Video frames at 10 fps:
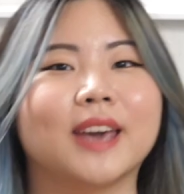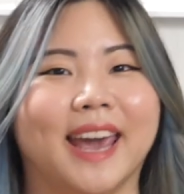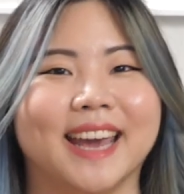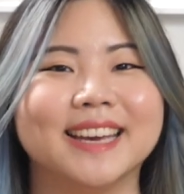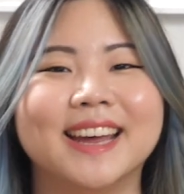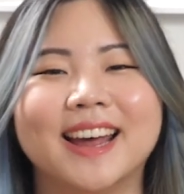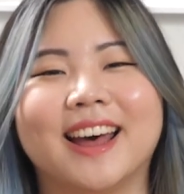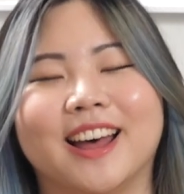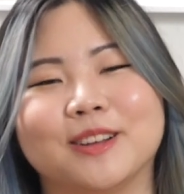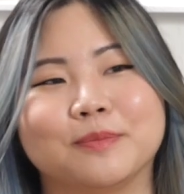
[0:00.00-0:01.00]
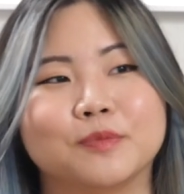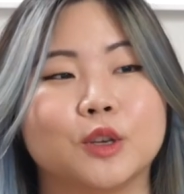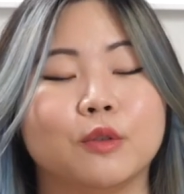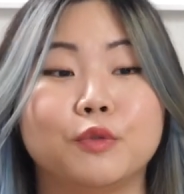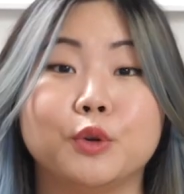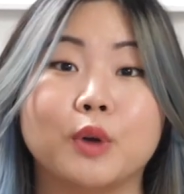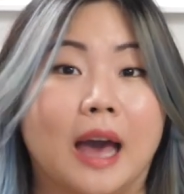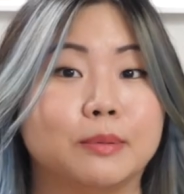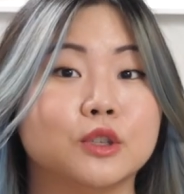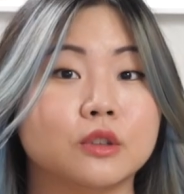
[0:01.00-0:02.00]
okay. So if you
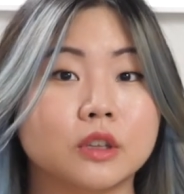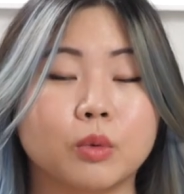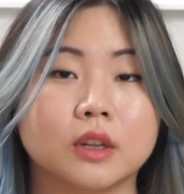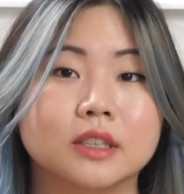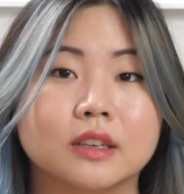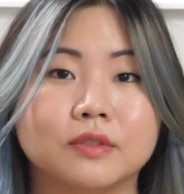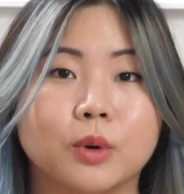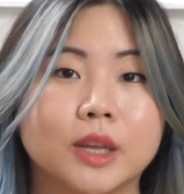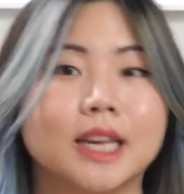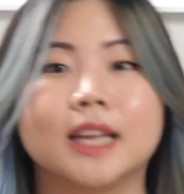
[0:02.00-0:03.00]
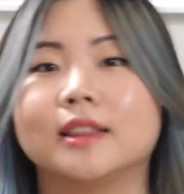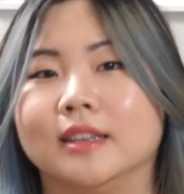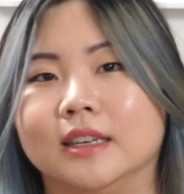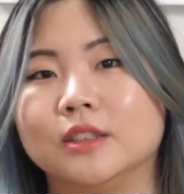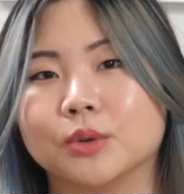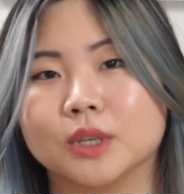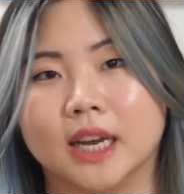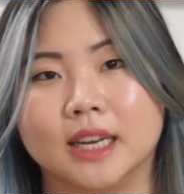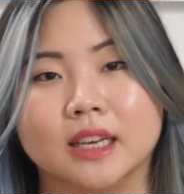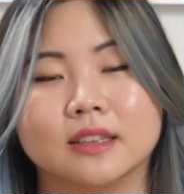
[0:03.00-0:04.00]
absolutely want to avoid that, then indoor
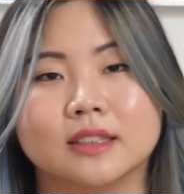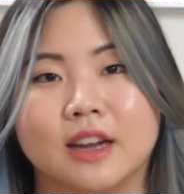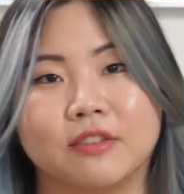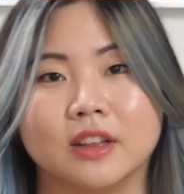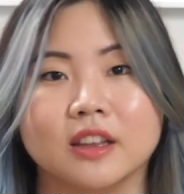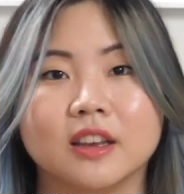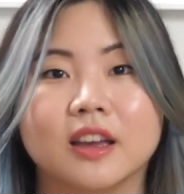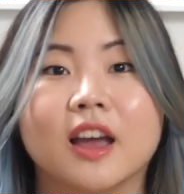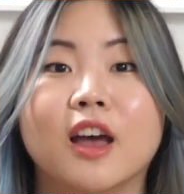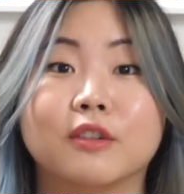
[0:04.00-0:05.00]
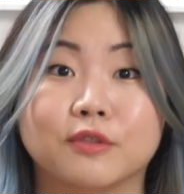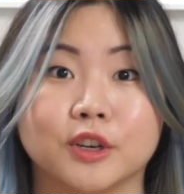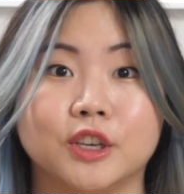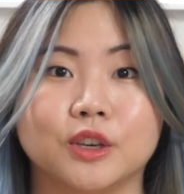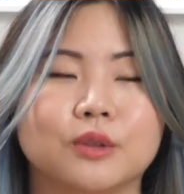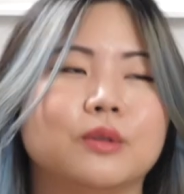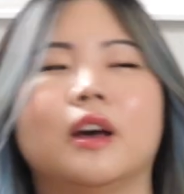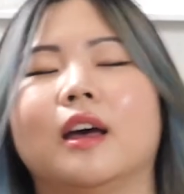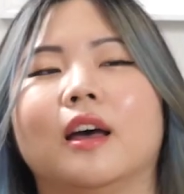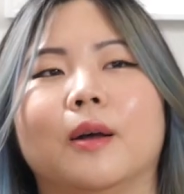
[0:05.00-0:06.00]
dining is definitely for you.
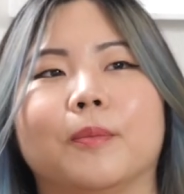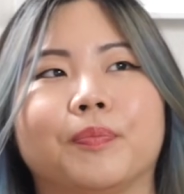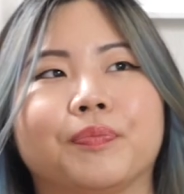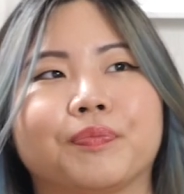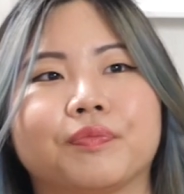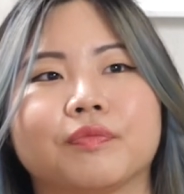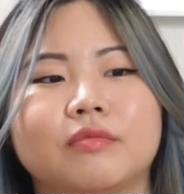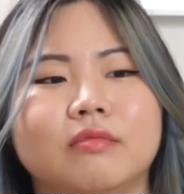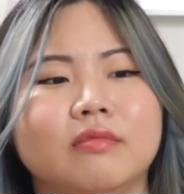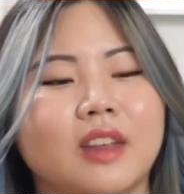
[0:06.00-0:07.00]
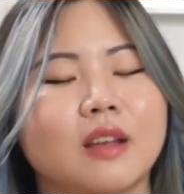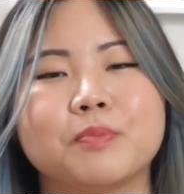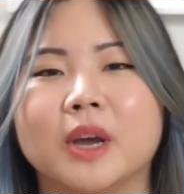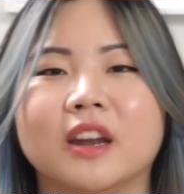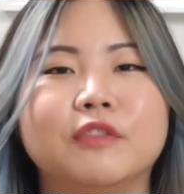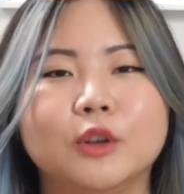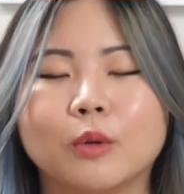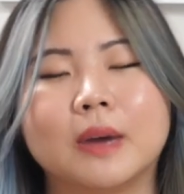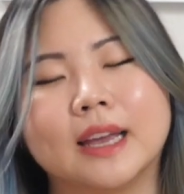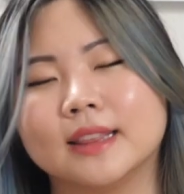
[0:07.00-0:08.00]
But if you
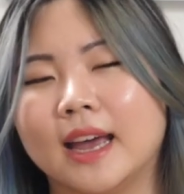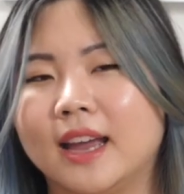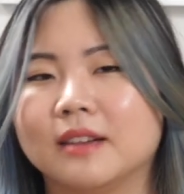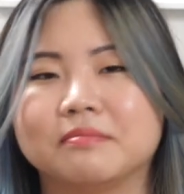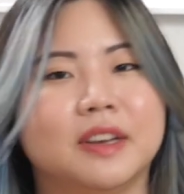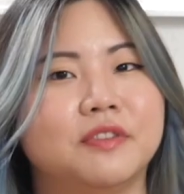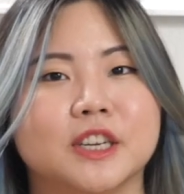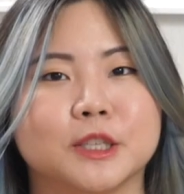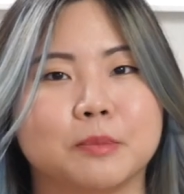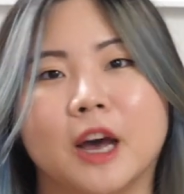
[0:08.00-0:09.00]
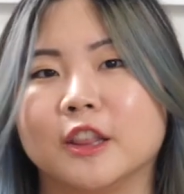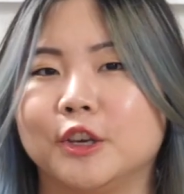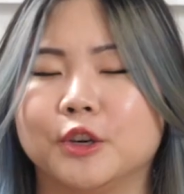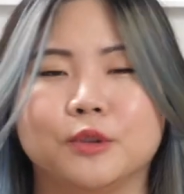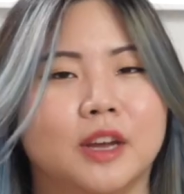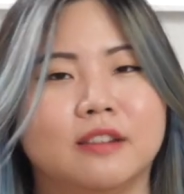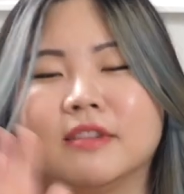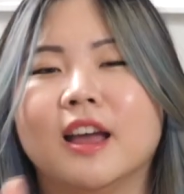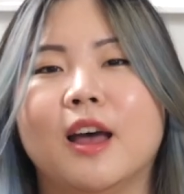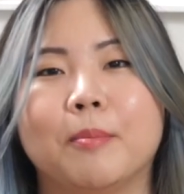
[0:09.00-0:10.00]
don't mind that, if it doesn't bother you,
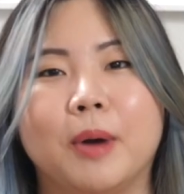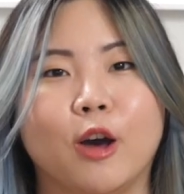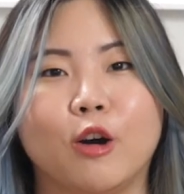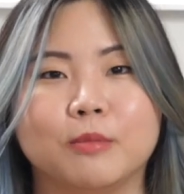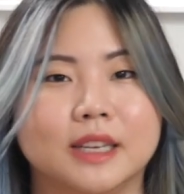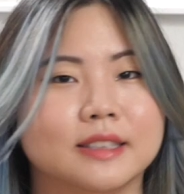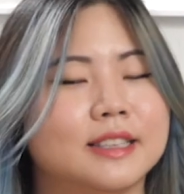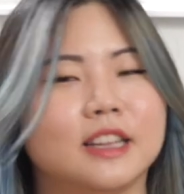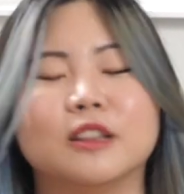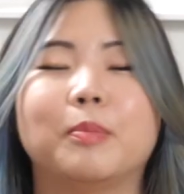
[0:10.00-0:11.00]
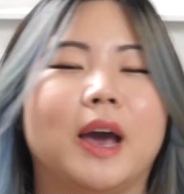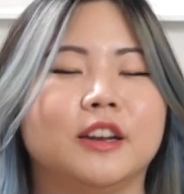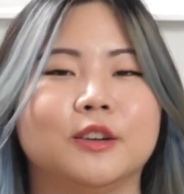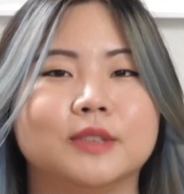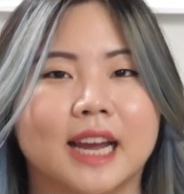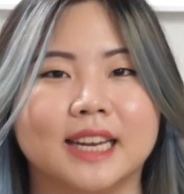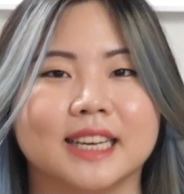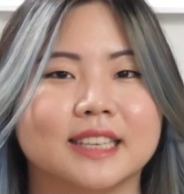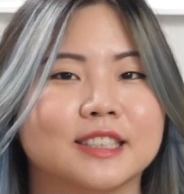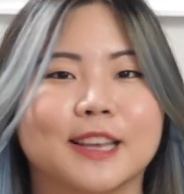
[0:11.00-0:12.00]
then by all means, then the patio
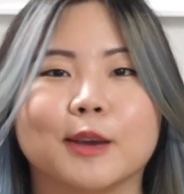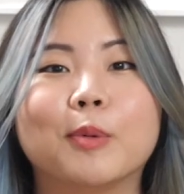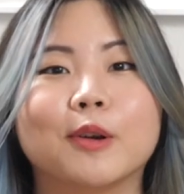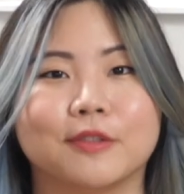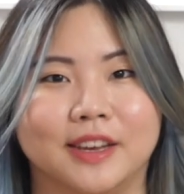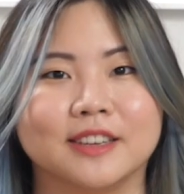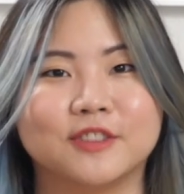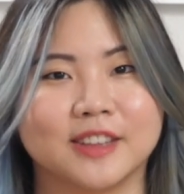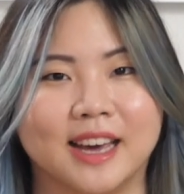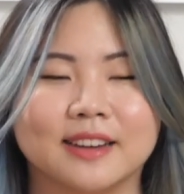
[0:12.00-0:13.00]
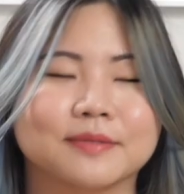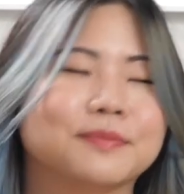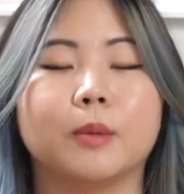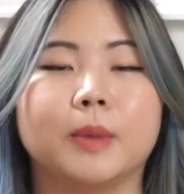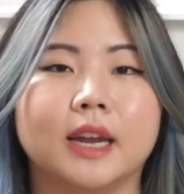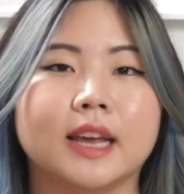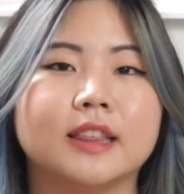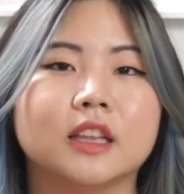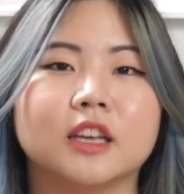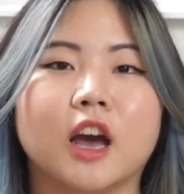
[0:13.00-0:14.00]
dining is like perfect for that. And I
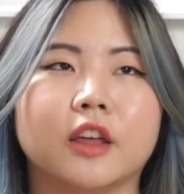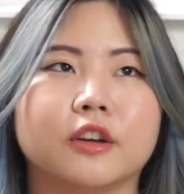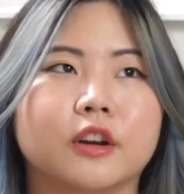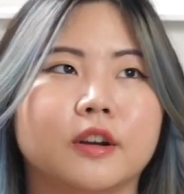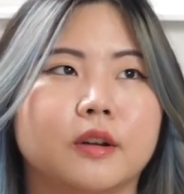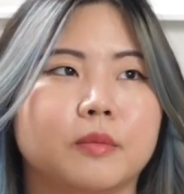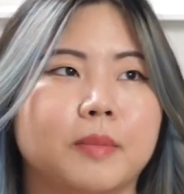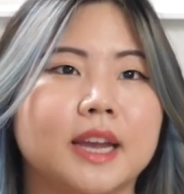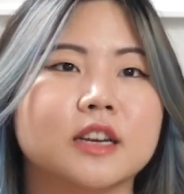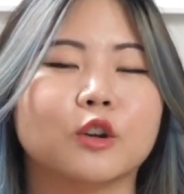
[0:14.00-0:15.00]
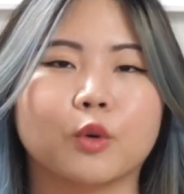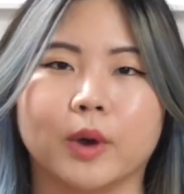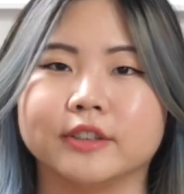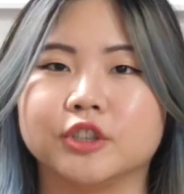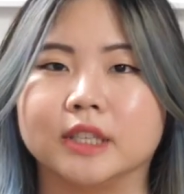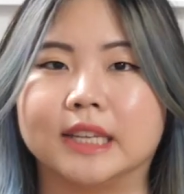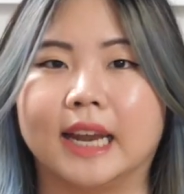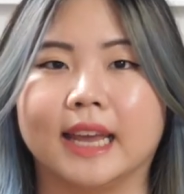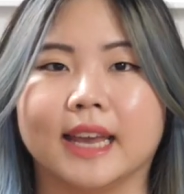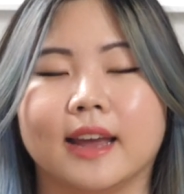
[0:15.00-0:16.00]
think the other main question that
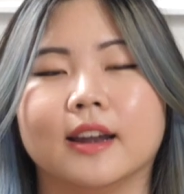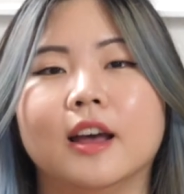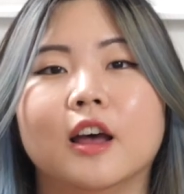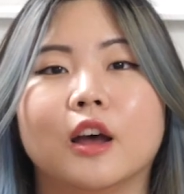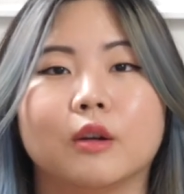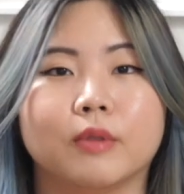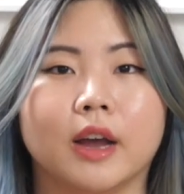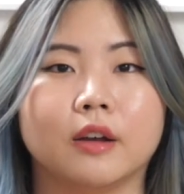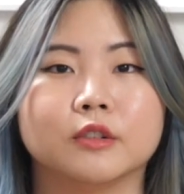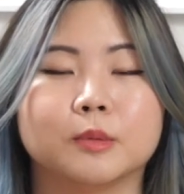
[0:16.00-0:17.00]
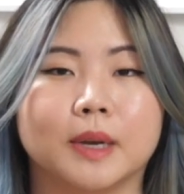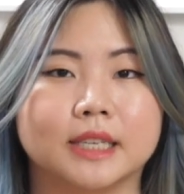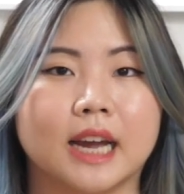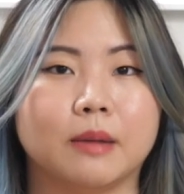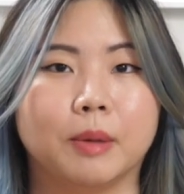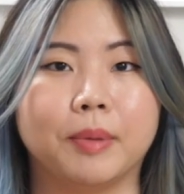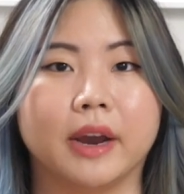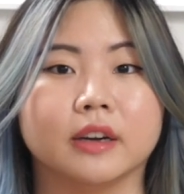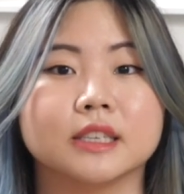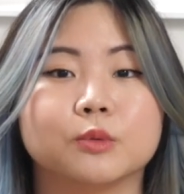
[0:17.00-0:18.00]
I get around my time at
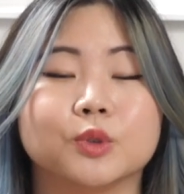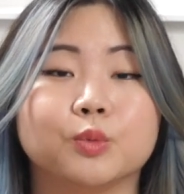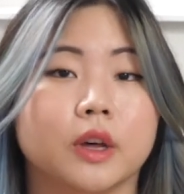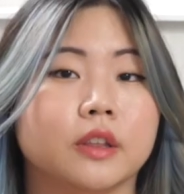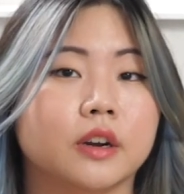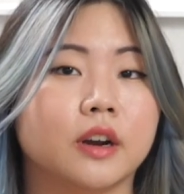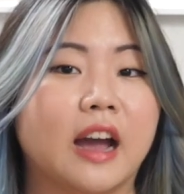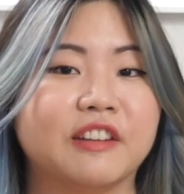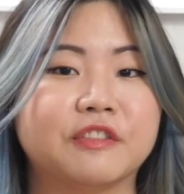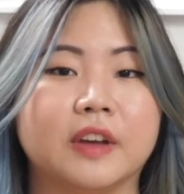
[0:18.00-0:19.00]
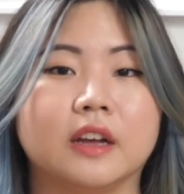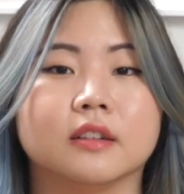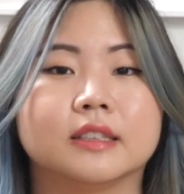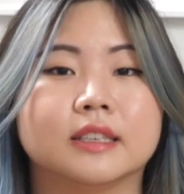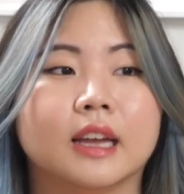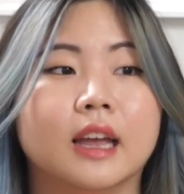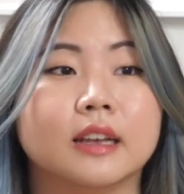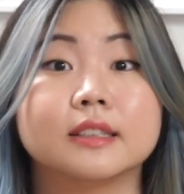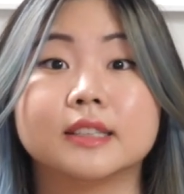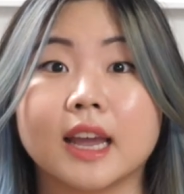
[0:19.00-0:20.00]
Paris was whether I felt
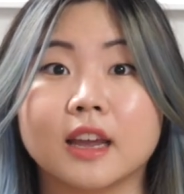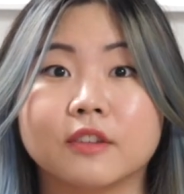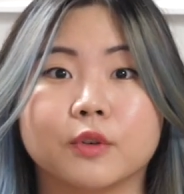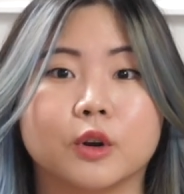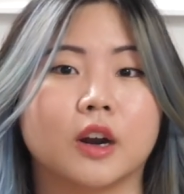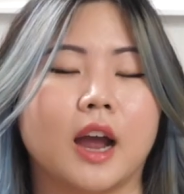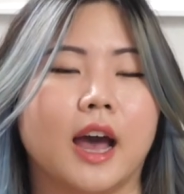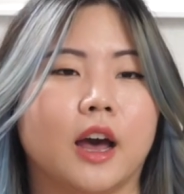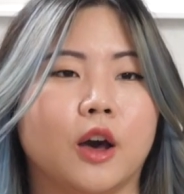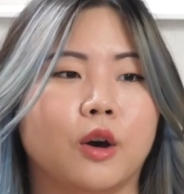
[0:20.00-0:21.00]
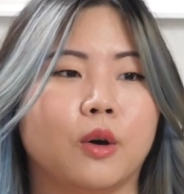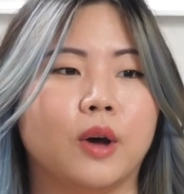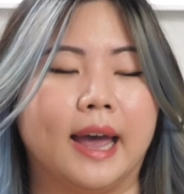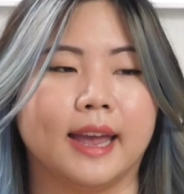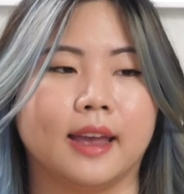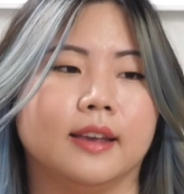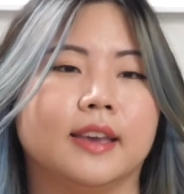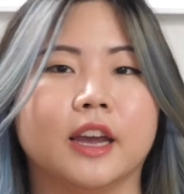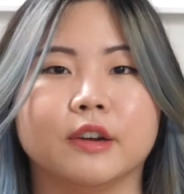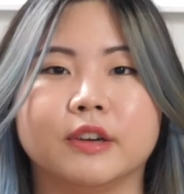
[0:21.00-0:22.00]
safe or how I
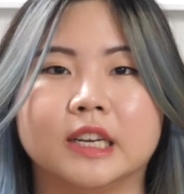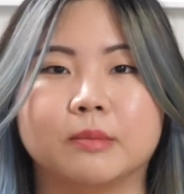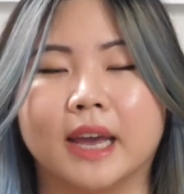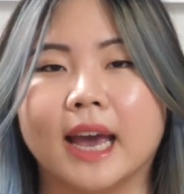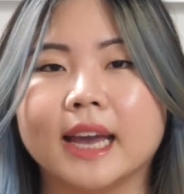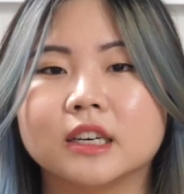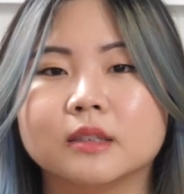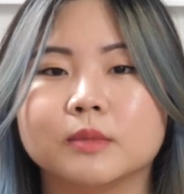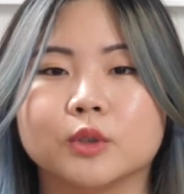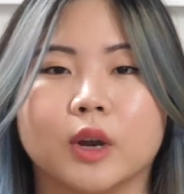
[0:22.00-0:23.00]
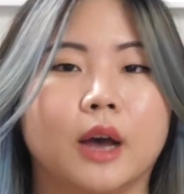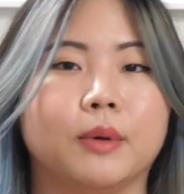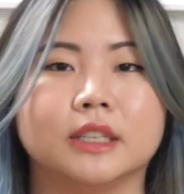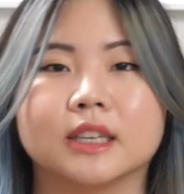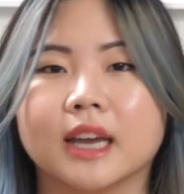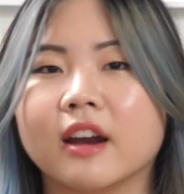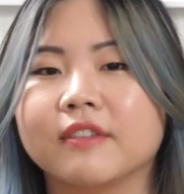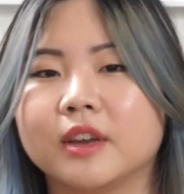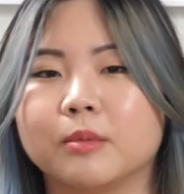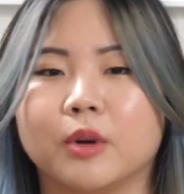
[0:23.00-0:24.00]
carried my items or how I took care
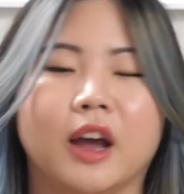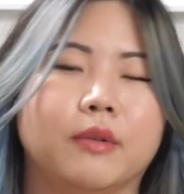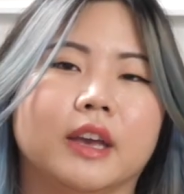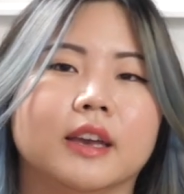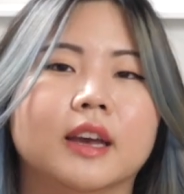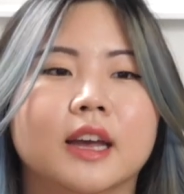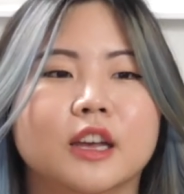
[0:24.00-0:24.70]
of them or how I,